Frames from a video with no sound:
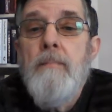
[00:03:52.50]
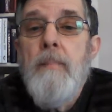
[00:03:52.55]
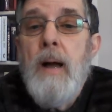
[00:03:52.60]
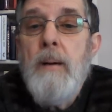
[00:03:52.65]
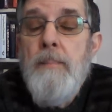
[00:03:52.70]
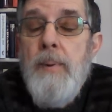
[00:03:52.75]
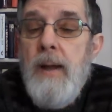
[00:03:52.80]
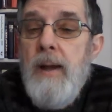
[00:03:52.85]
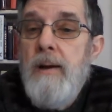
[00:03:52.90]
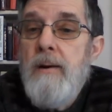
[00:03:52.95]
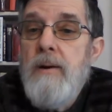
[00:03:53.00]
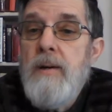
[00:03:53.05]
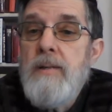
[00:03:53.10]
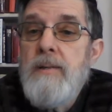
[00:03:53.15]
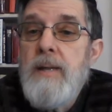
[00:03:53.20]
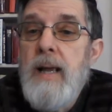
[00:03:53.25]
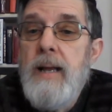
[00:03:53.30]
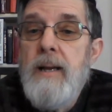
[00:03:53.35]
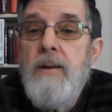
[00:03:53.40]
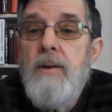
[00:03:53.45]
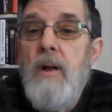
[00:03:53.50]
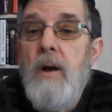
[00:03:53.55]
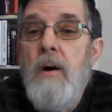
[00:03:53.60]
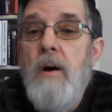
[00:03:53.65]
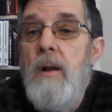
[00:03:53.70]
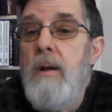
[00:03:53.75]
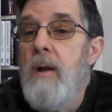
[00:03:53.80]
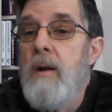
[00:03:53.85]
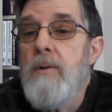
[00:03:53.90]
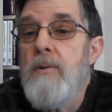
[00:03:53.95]
My parents, Aunt
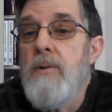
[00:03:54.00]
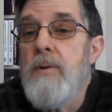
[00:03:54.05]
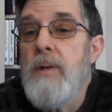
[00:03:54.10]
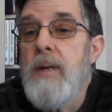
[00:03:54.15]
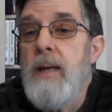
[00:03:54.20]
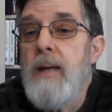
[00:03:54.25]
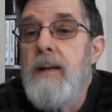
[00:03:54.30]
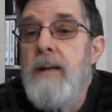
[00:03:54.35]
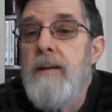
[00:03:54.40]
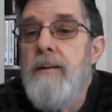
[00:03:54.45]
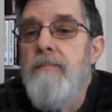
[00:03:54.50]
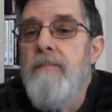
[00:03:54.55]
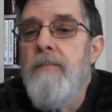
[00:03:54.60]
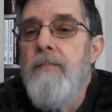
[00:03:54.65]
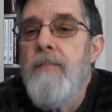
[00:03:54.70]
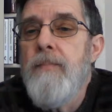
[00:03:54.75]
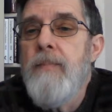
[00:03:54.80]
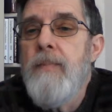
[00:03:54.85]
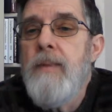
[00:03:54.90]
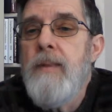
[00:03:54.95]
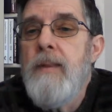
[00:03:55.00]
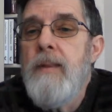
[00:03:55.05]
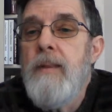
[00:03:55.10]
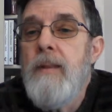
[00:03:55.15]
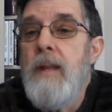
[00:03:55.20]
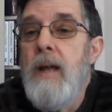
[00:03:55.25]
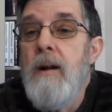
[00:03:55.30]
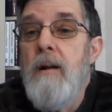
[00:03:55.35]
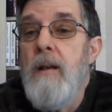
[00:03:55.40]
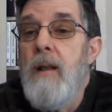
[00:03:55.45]
Dawn, Uncle Dick,
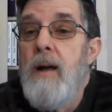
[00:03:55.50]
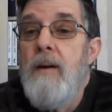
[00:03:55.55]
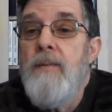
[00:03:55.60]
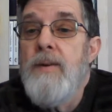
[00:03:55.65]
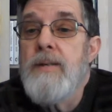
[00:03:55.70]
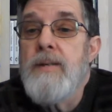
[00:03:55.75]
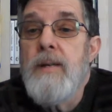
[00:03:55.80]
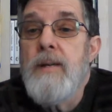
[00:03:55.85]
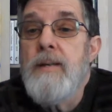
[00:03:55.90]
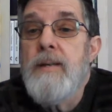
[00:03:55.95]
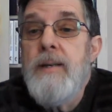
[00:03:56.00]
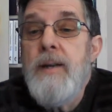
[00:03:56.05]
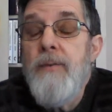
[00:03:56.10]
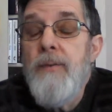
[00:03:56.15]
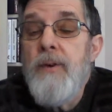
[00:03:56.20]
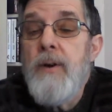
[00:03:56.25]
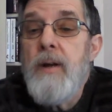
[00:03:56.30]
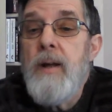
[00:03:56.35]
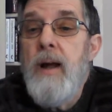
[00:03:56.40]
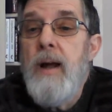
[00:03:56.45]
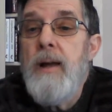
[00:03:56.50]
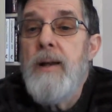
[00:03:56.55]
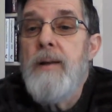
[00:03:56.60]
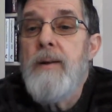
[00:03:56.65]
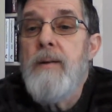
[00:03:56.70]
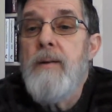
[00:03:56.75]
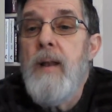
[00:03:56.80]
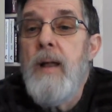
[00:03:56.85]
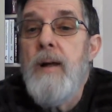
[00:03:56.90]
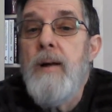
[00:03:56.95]
their love is a different kind
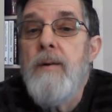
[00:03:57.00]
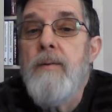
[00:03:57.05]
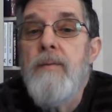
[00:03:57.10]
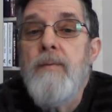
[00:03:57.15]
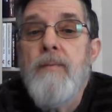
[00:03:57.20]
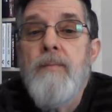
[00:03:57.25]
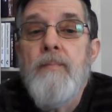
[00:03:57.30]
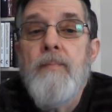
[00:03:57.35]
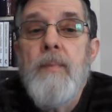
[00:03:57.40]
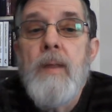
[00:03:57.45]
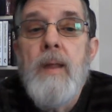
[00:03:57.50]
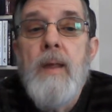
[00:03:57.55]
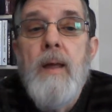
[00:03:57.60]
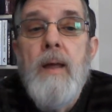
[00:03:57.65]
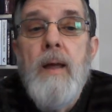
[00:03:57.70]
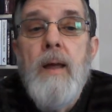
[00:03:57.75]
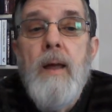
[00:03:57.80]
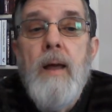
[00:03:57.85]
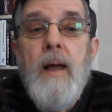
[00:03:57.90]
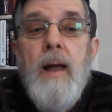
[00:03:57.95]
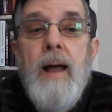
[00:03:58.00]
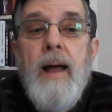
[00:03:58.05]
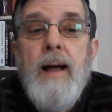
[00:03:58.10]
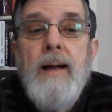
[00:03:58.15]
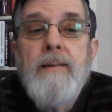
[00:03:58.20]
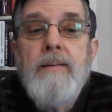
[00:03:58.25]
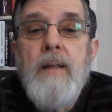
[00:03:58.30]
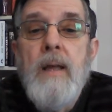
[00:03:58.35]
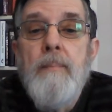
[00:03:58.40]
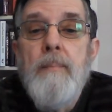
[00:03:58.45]
of love
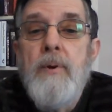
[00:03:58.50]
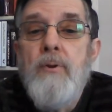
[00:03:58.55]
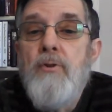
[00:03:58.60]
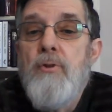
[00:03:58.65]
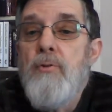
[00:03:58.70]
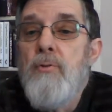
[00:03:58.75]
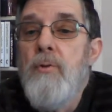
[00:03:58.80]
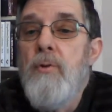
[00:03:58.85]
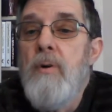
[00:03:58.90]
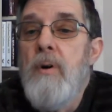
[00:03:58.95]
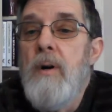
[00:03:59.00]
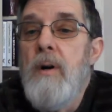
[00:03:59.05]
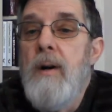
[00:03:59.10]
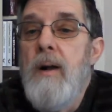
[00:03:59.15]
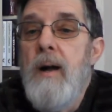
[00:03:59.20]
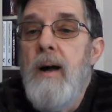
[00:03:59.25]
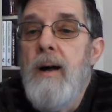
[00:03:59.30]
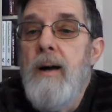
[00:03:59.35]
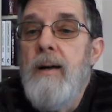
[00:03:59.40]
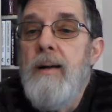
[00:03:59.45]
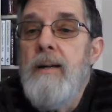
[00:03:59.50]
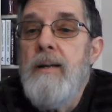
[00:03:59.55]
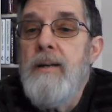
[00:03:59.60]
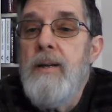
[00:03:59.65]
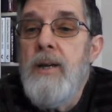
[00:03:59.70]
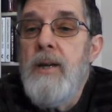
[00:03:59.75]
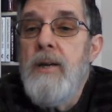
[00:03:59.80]
as they mature in